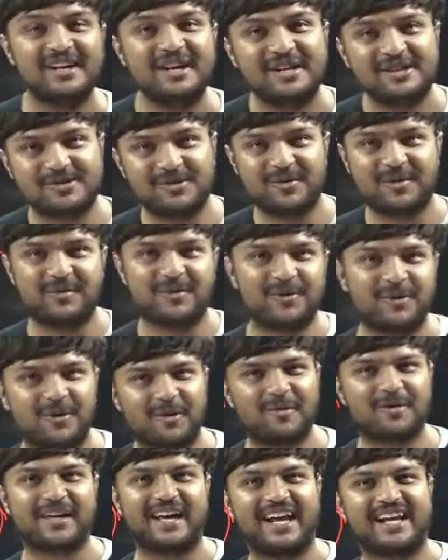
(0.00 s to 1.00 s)
So when we talk
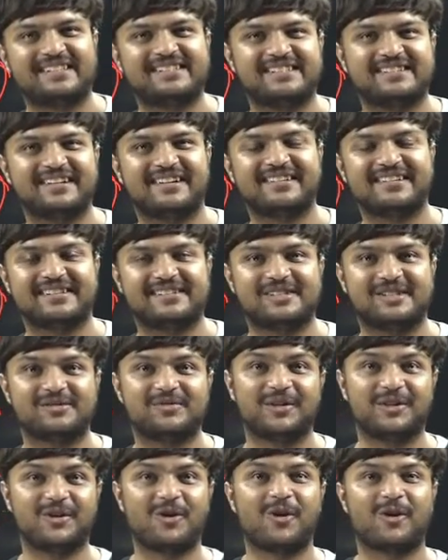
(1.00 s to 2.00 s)
about galaxies and clusters,
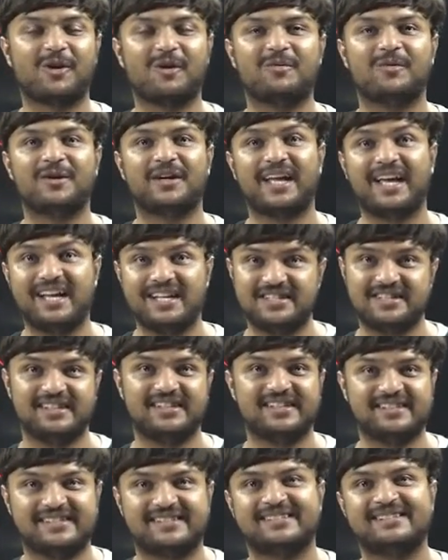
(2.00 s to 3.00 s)
we talk about
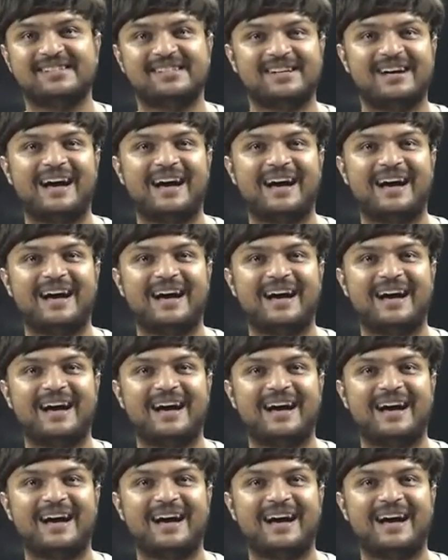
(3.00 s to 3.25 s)
AGNs,